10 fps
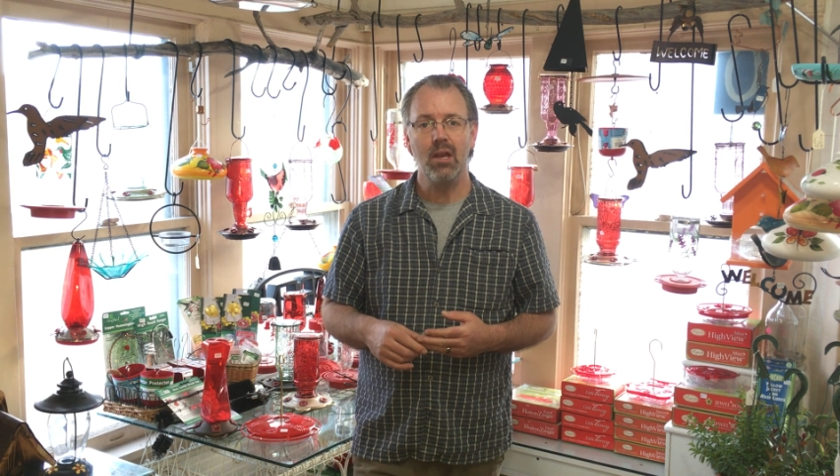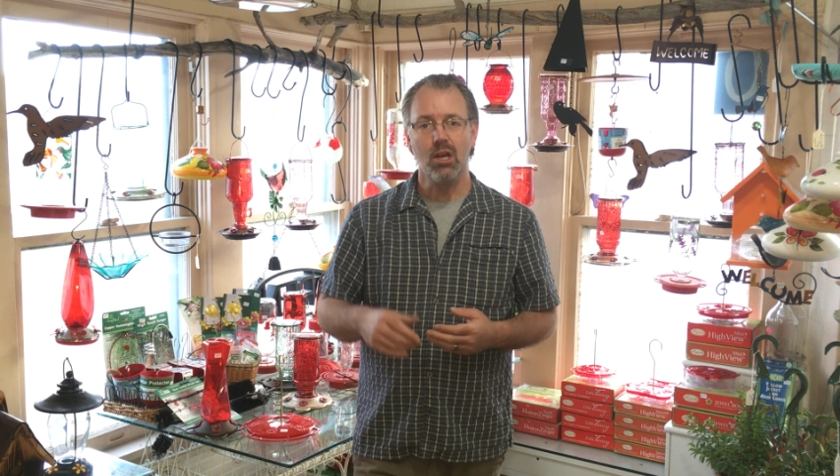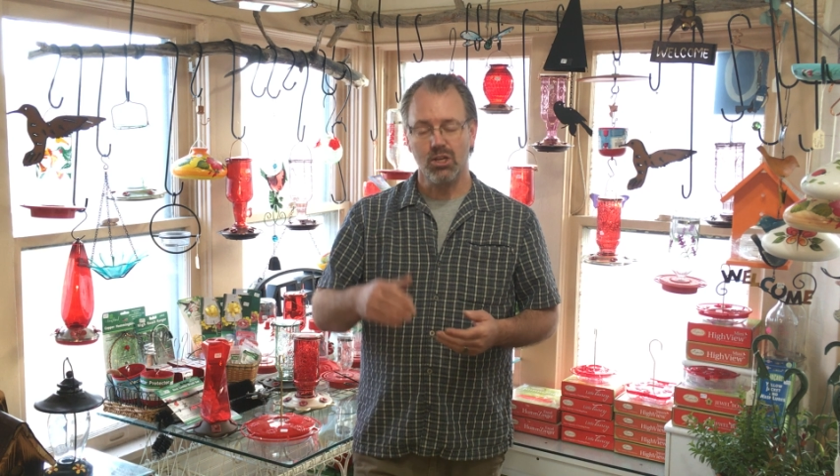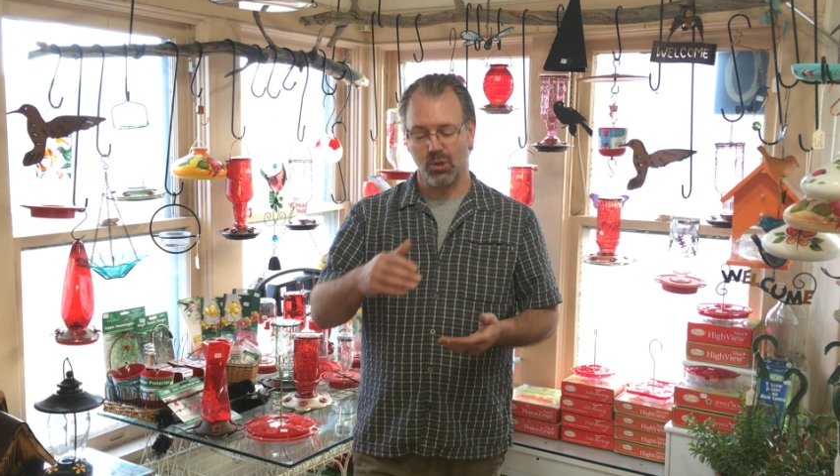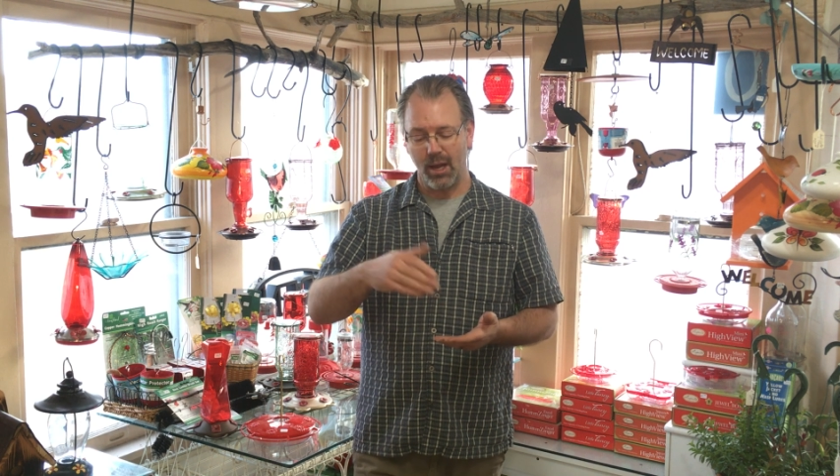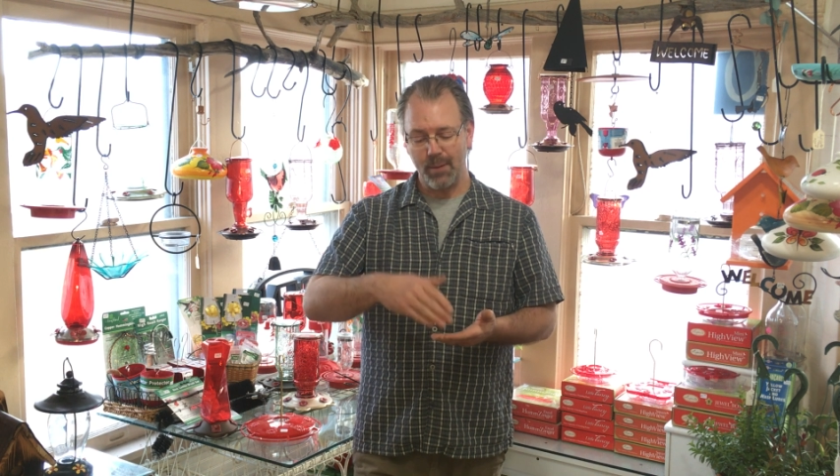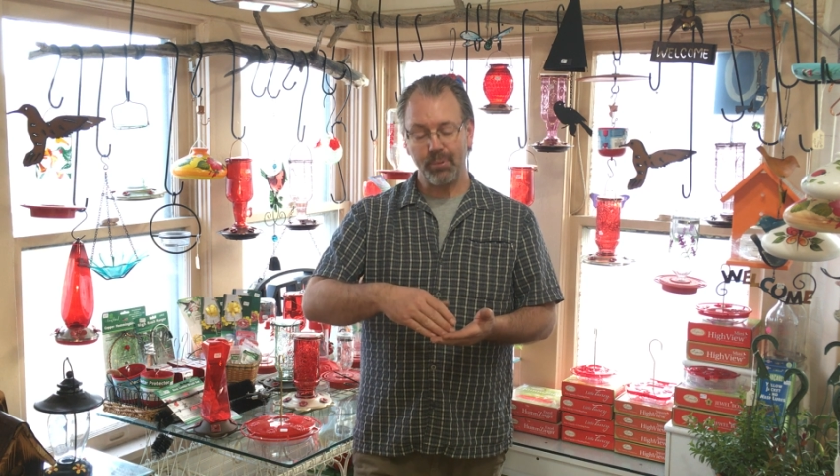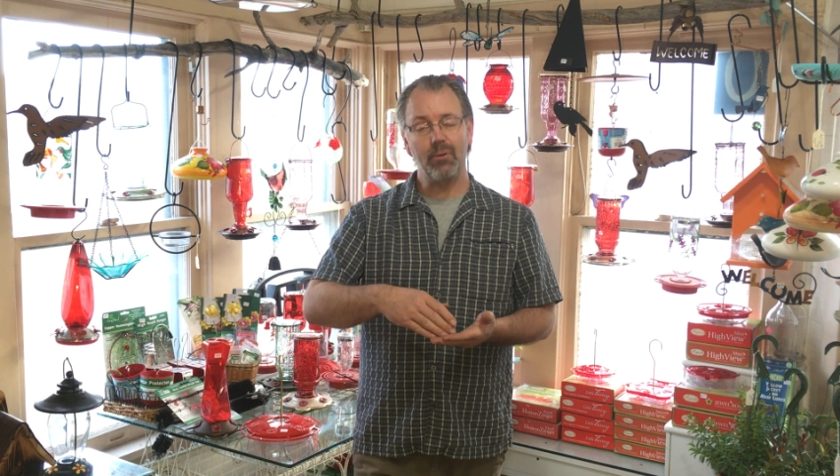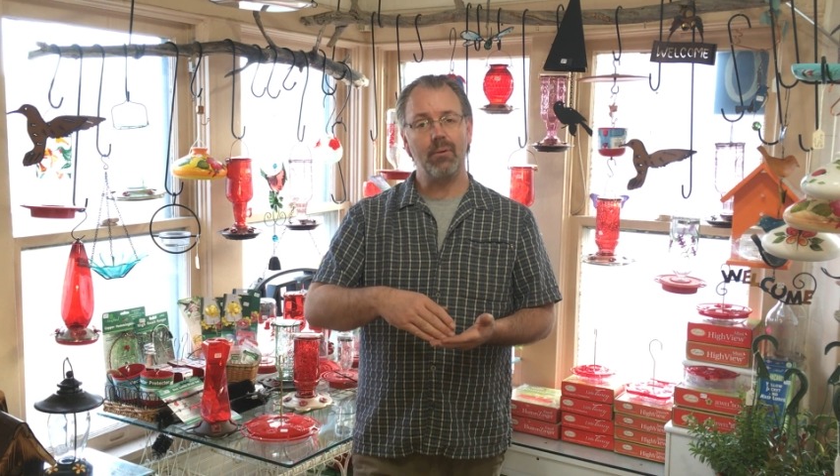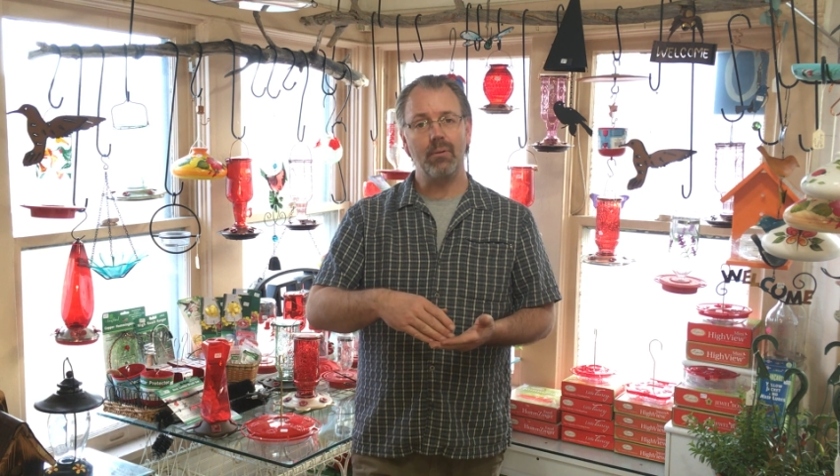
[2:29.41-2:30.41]
So
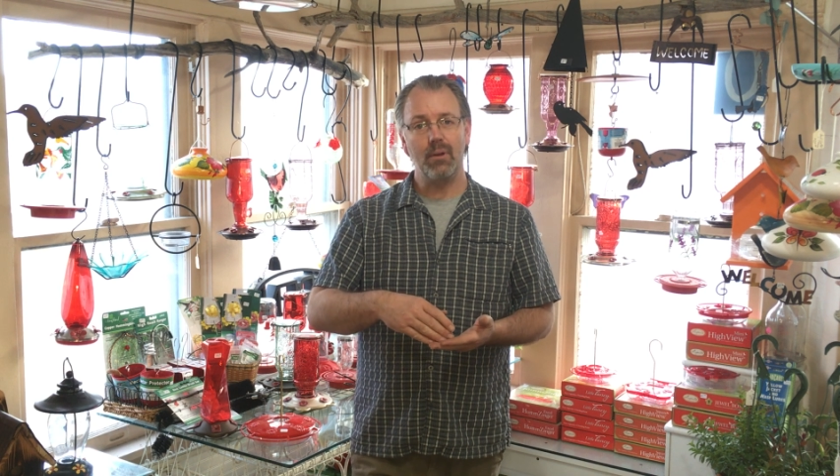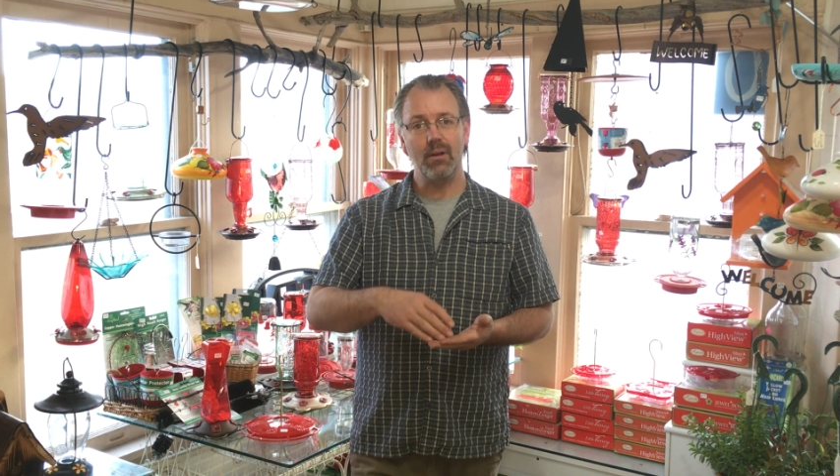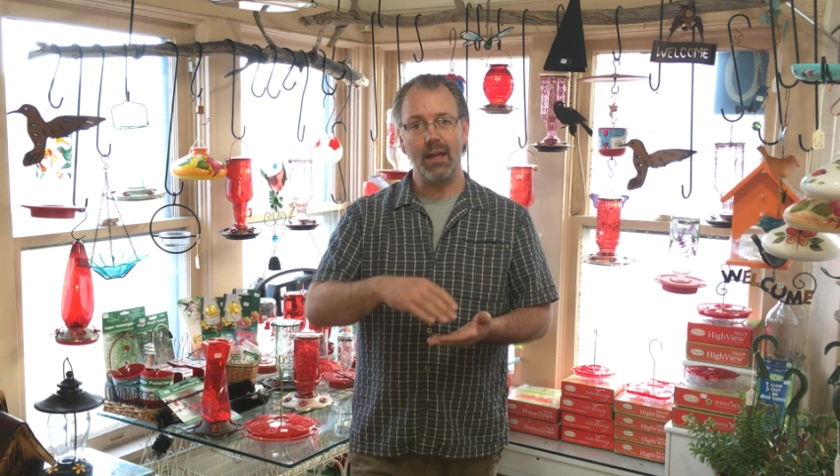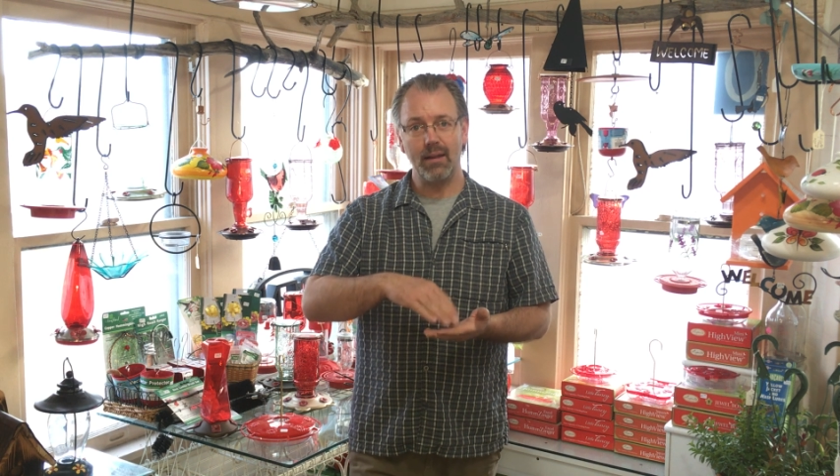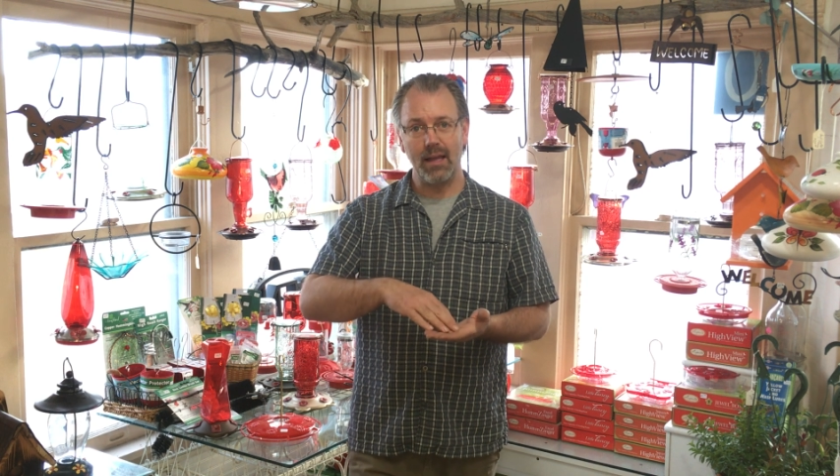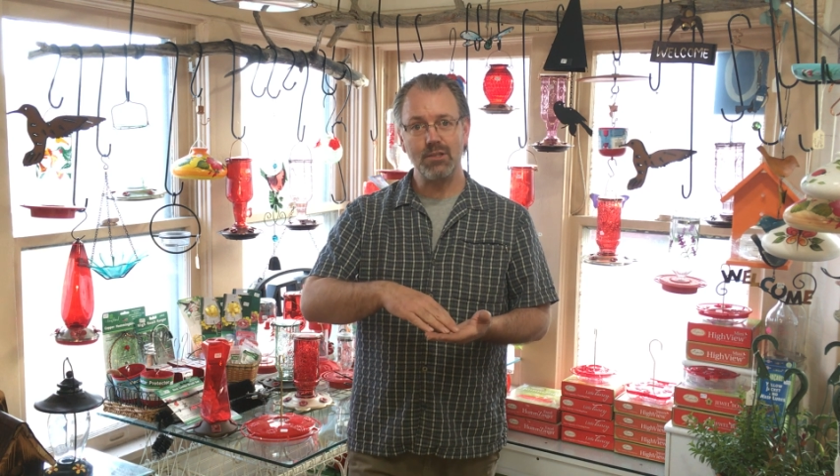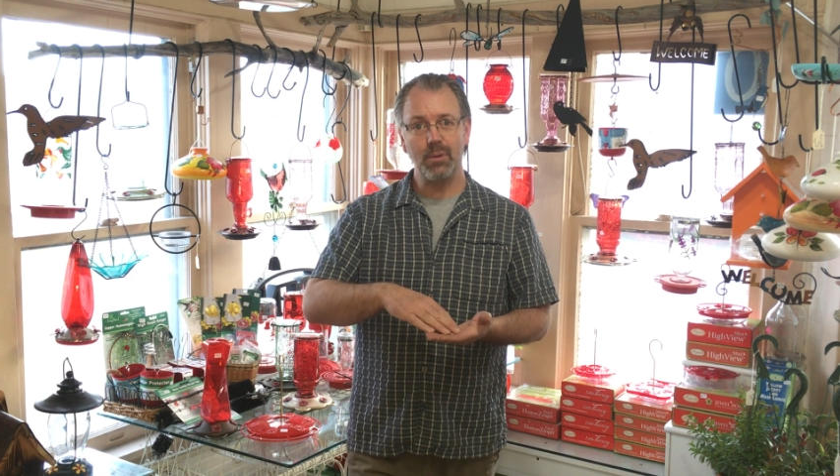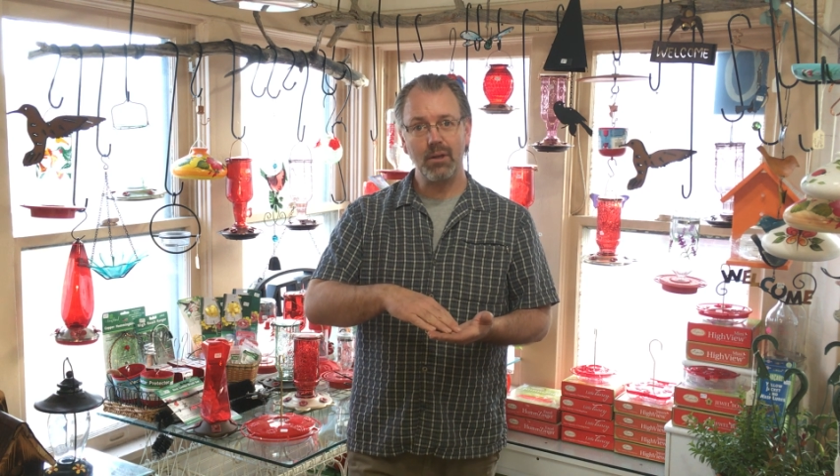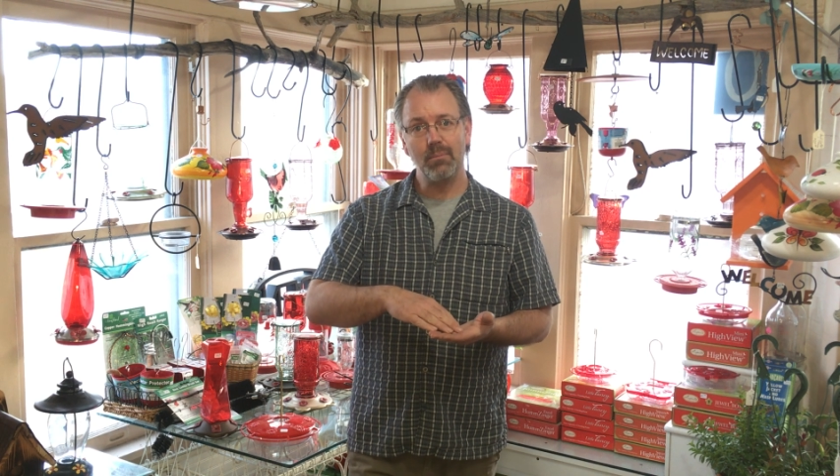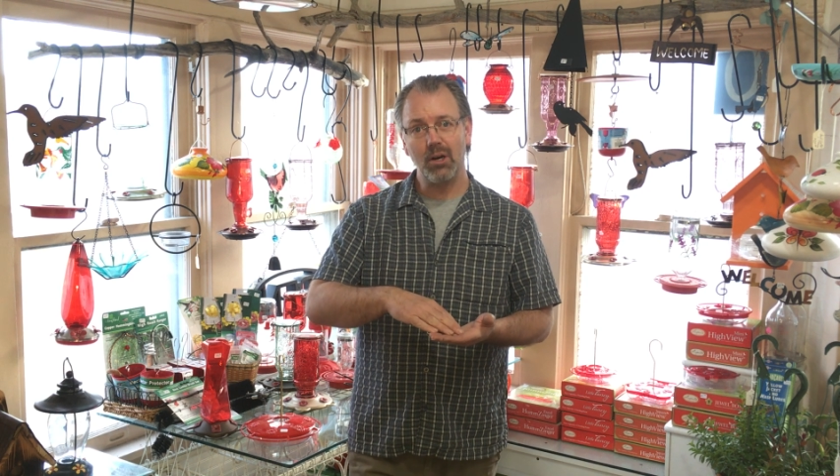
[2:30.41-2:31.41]
last week
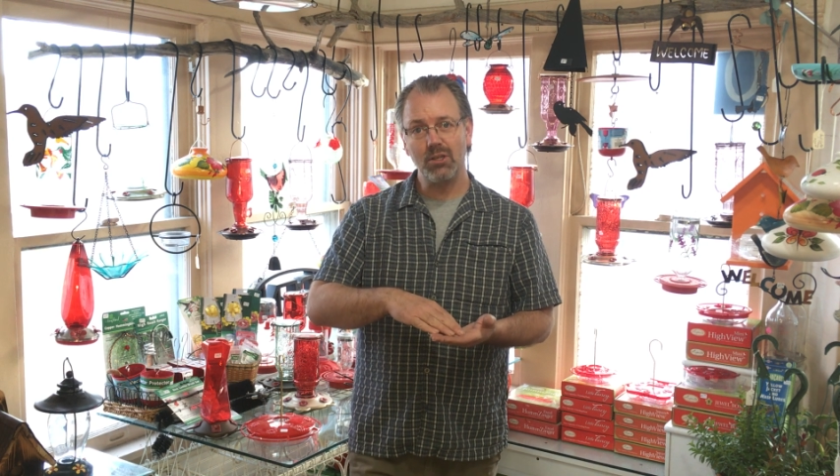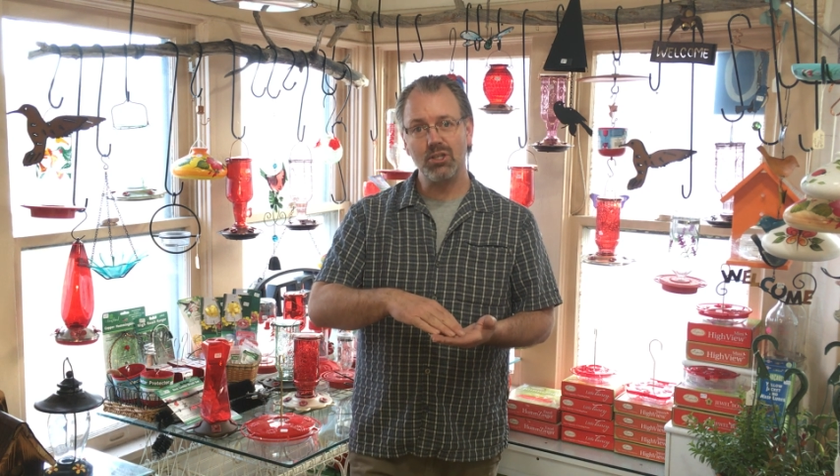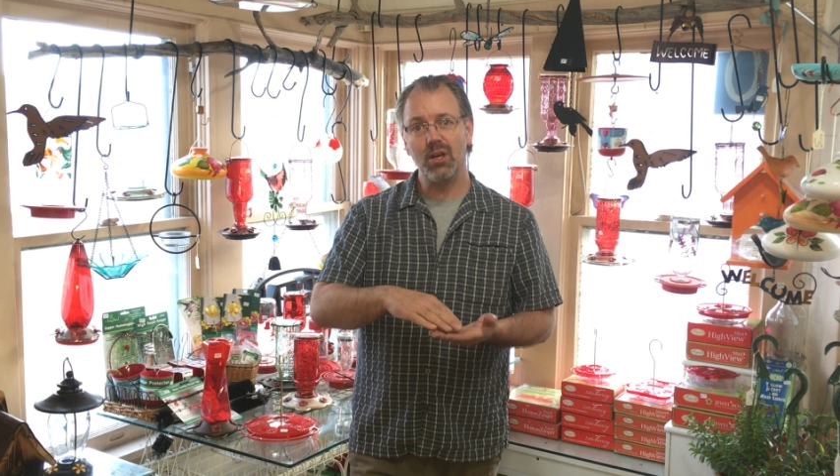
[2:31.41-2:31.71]
of March